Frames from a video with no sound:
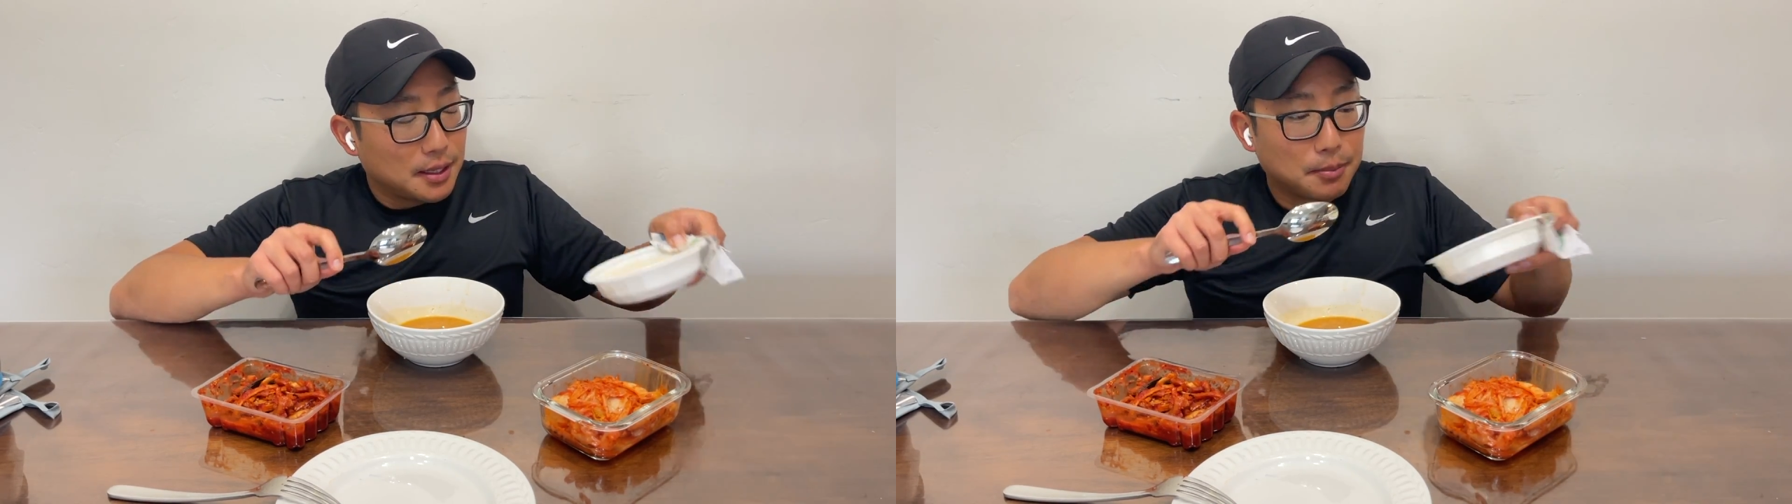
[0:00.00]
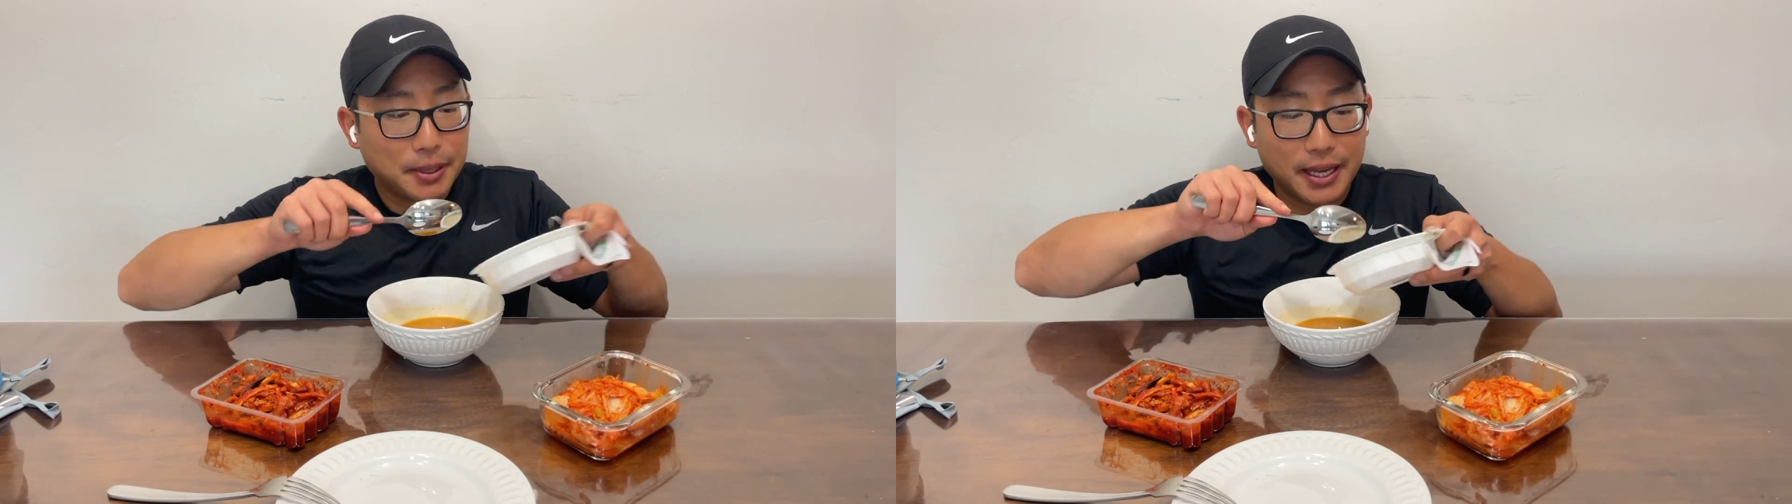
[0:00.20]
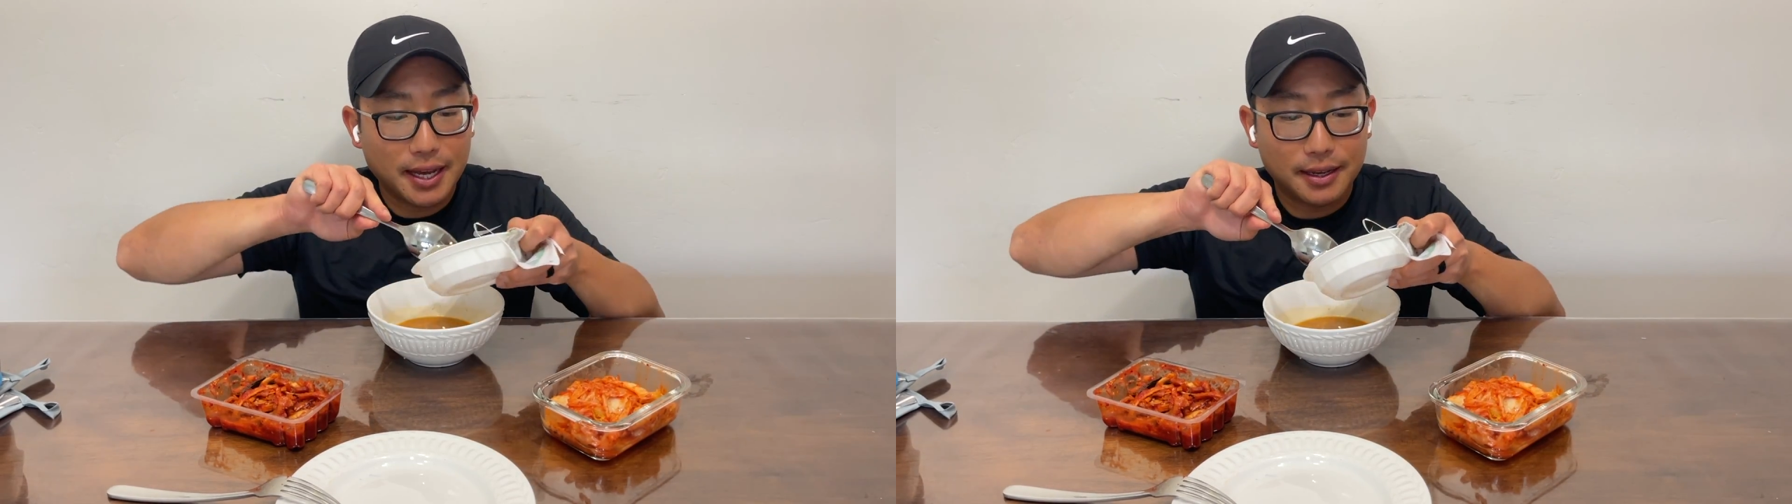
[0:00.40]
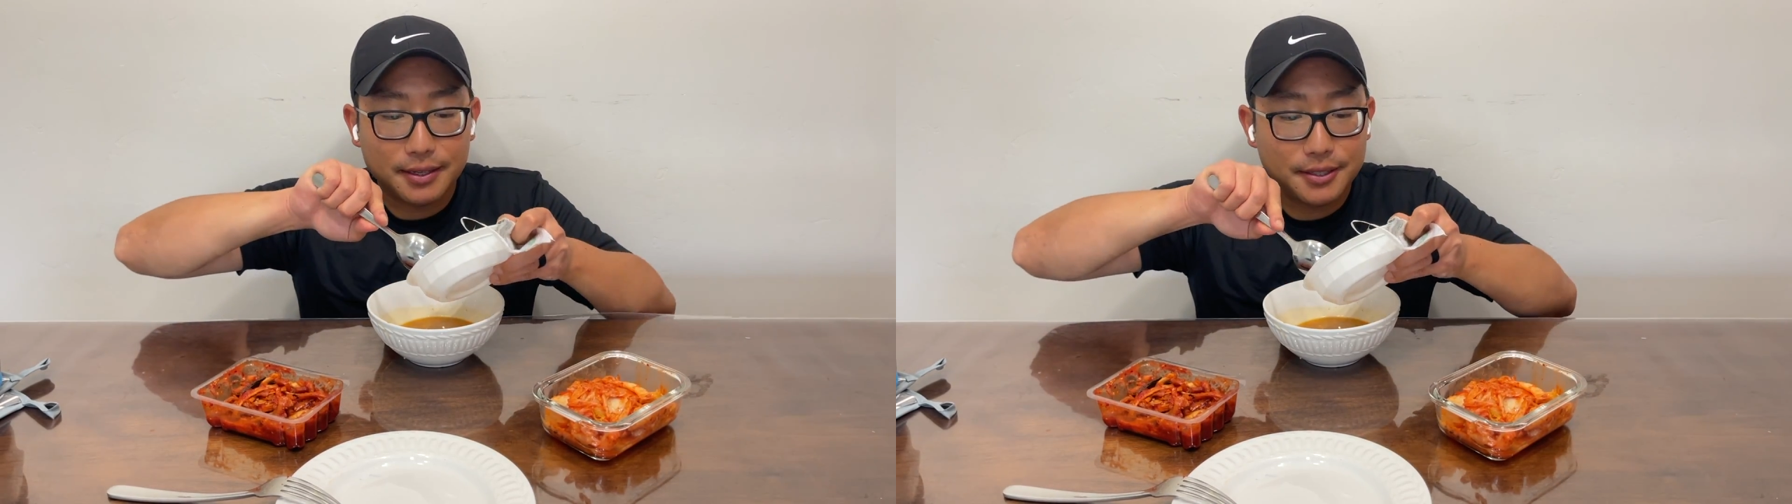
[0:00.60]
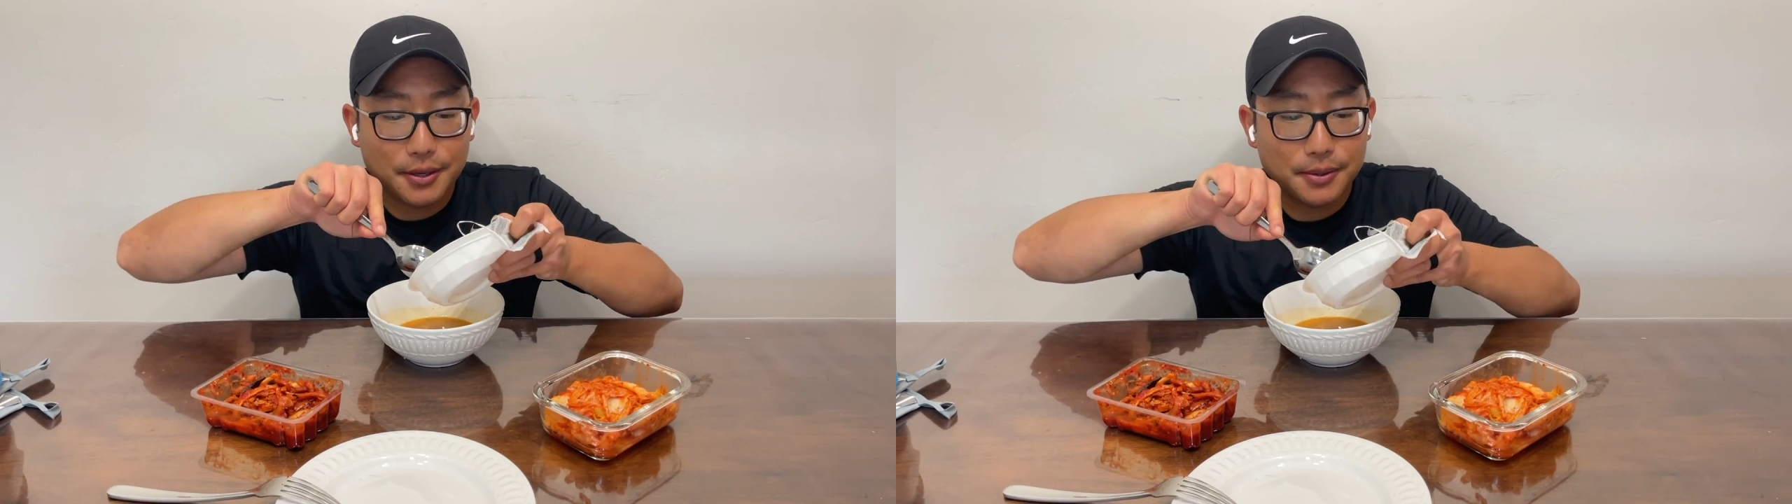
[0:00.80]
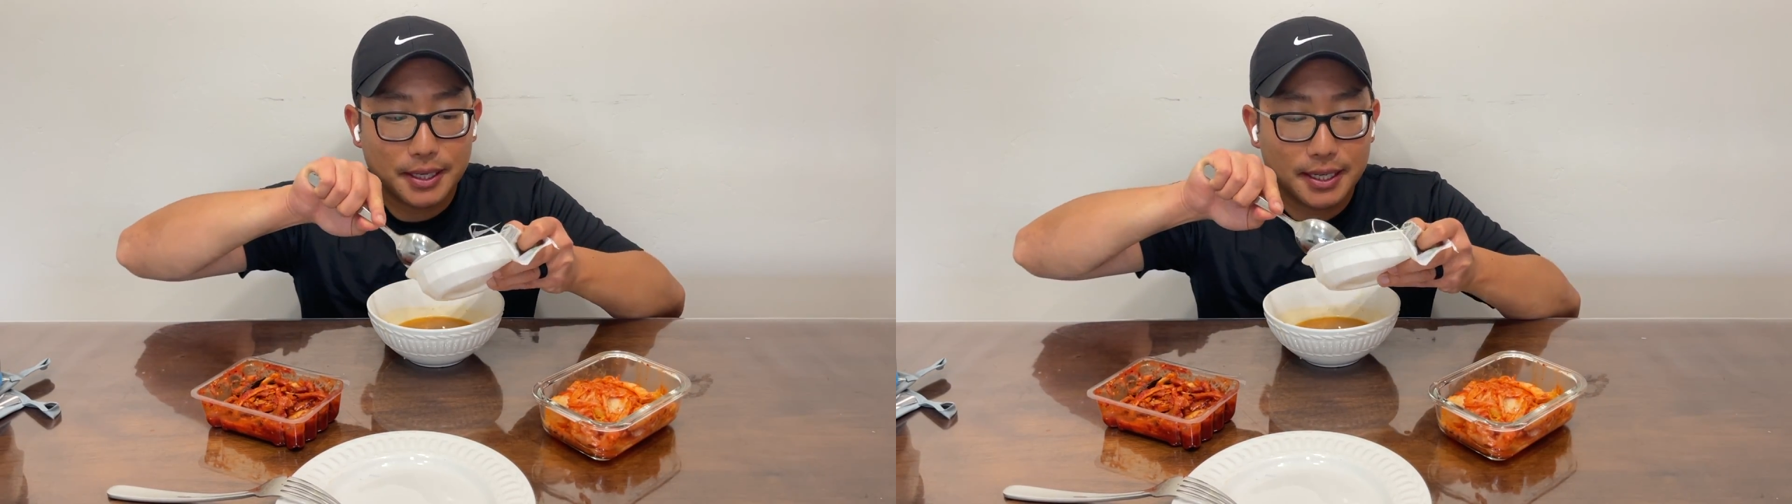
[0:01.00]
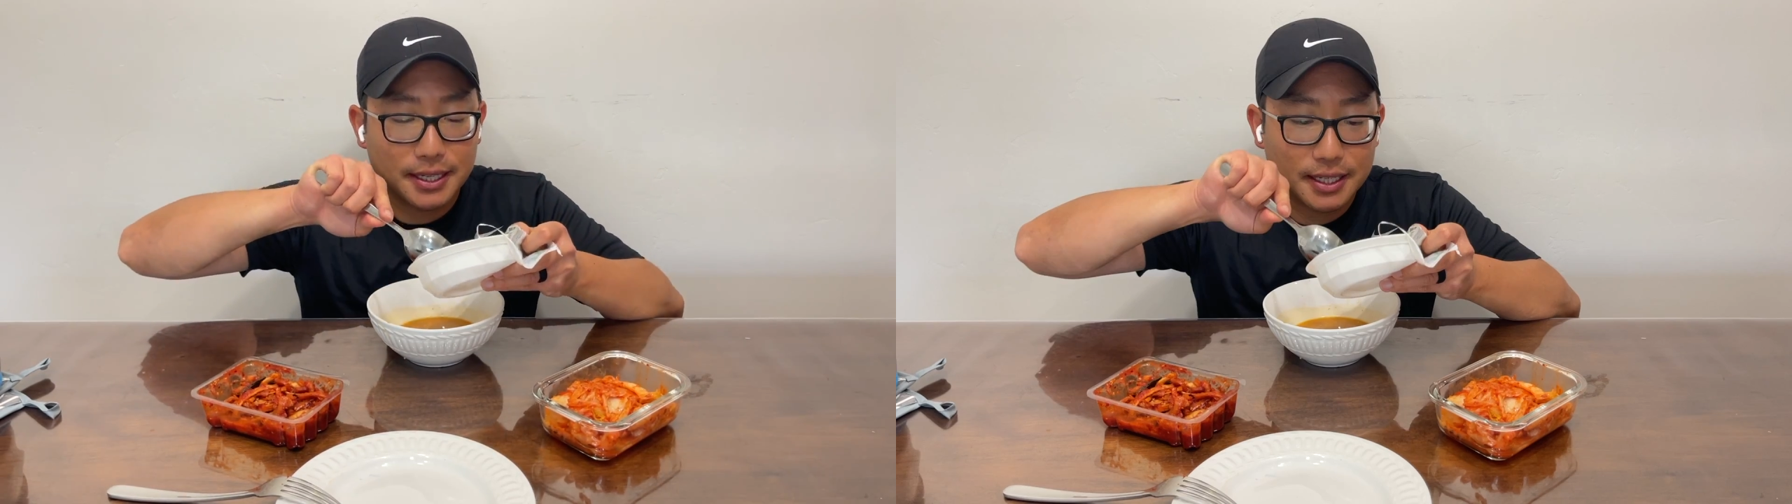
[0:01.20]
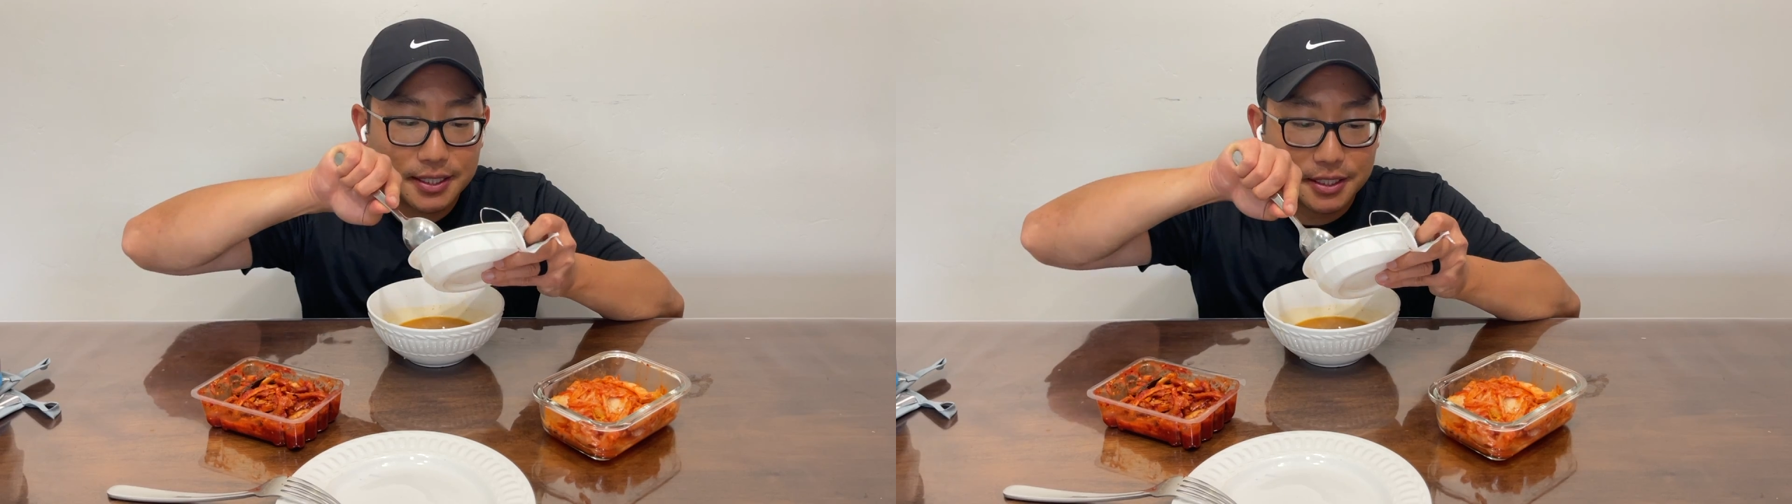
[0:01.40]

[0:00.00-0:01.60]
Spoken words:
But yeah, so it's